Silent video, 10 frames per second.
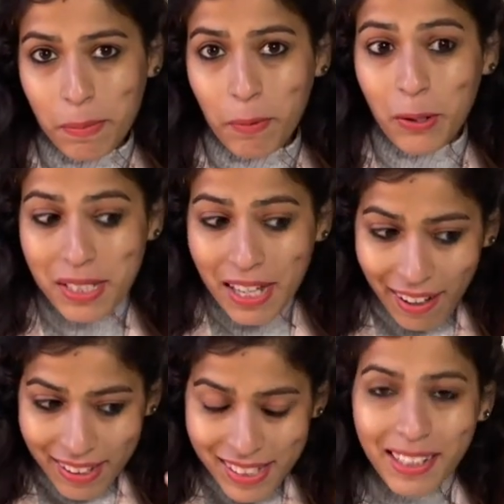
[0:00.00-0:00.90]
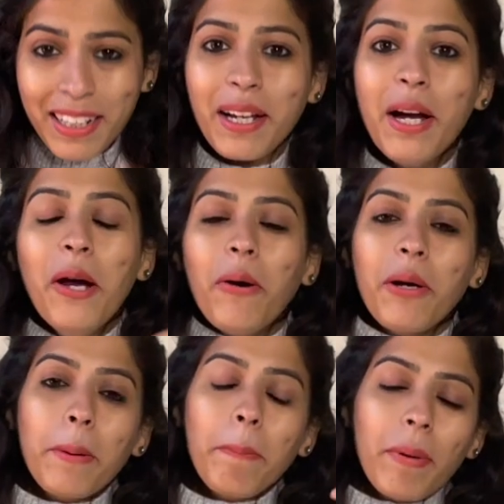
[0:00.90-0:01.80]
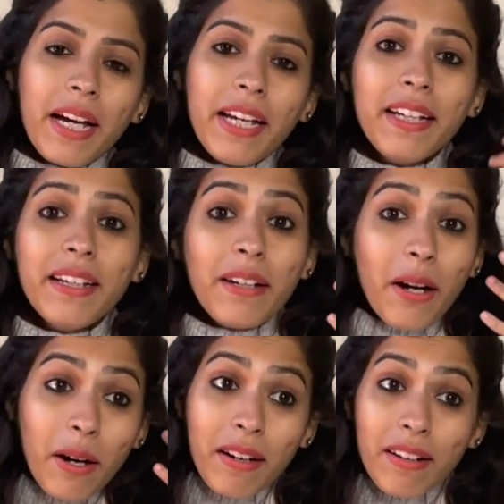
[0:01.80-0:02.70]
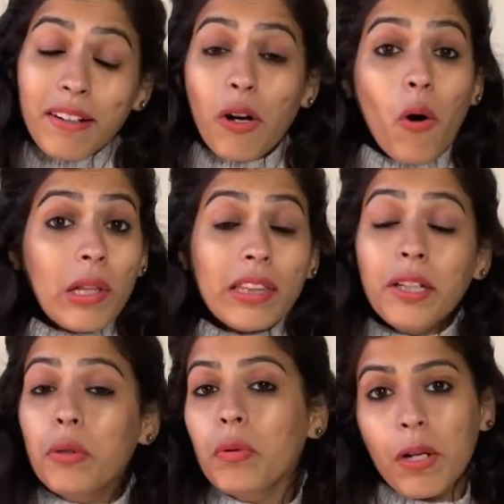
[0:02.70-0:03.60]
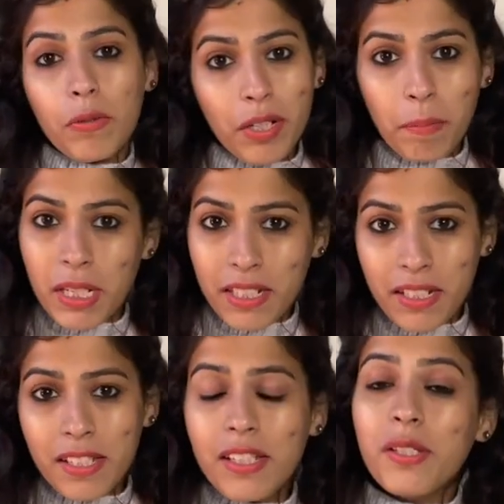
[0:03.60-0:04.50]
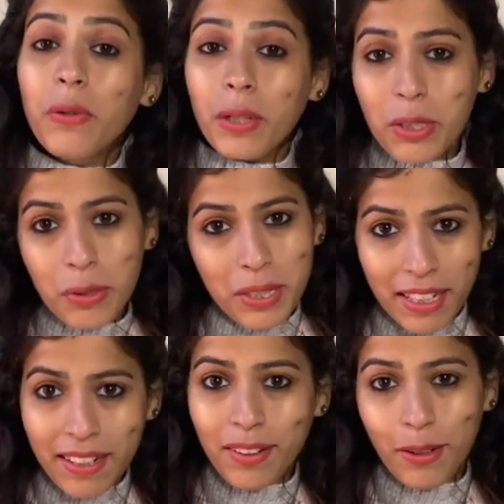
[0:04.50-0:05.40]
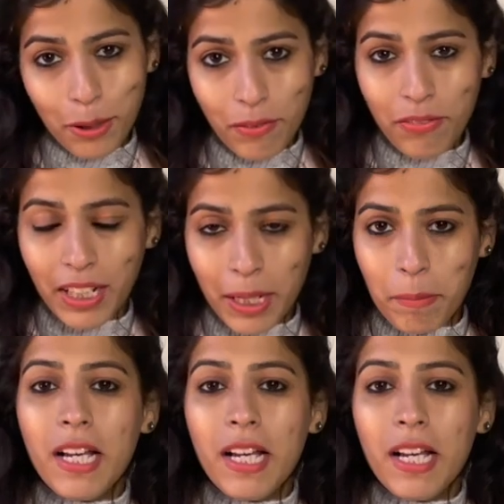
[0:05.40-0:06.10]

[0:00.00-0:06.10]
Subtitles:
because answering or replying all the 2000 messages is going to take a lot of time.